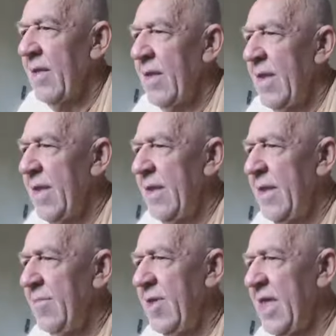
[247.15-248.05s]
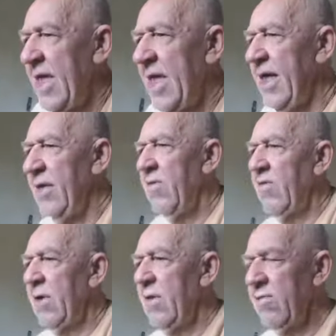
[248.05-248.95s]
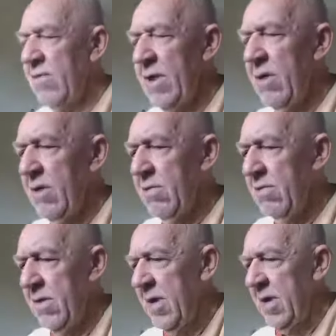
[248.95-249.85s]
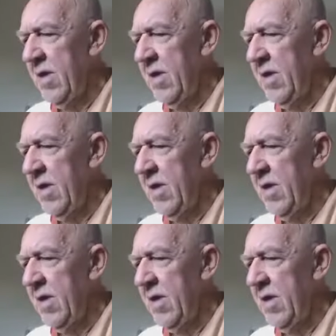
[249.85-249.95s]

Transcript: Here in the material world, we're all